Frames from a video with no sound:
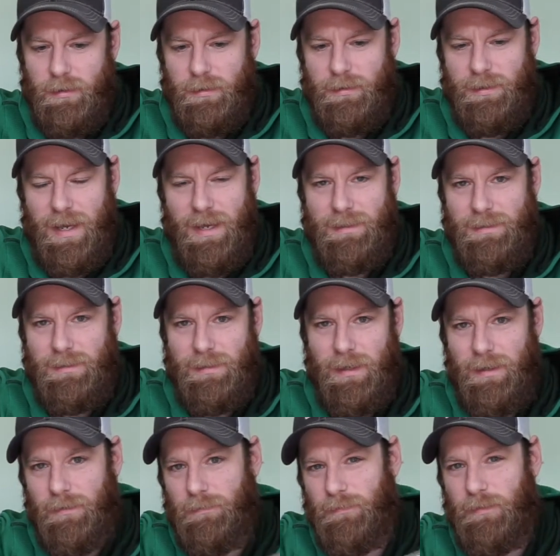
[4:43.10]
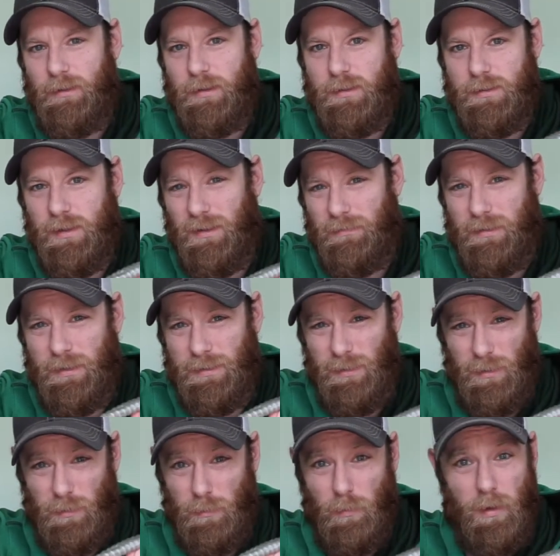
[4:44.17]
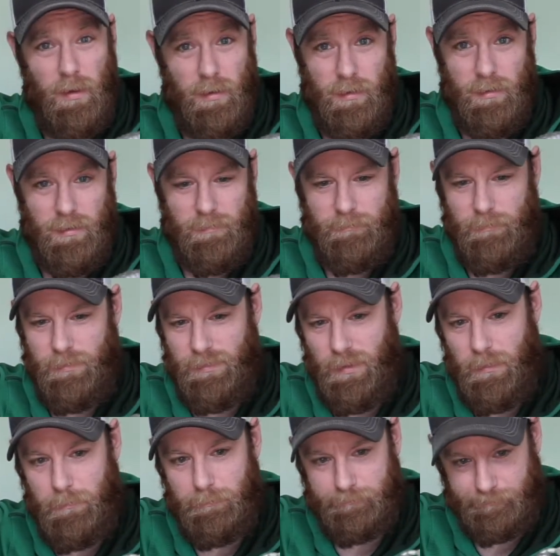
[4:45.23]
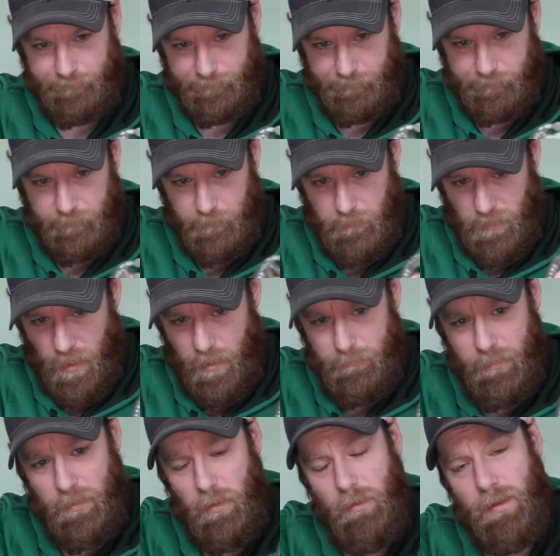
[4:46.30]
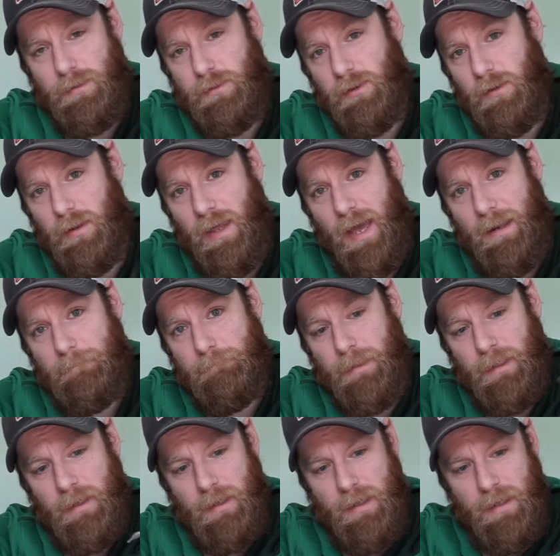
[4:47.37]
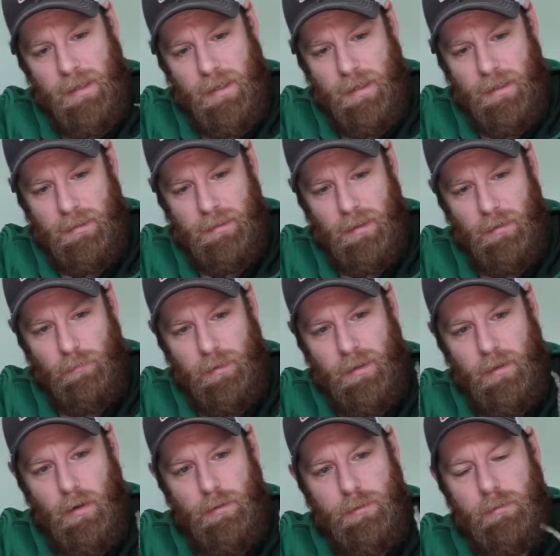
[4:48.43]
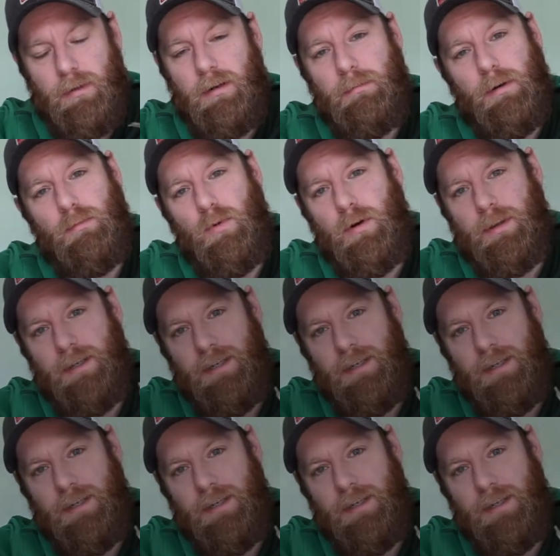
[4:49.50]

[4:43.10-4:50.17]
test tank footage of this underwater. So I'm going to go ahead and show you that, and we can go through a little bit more of the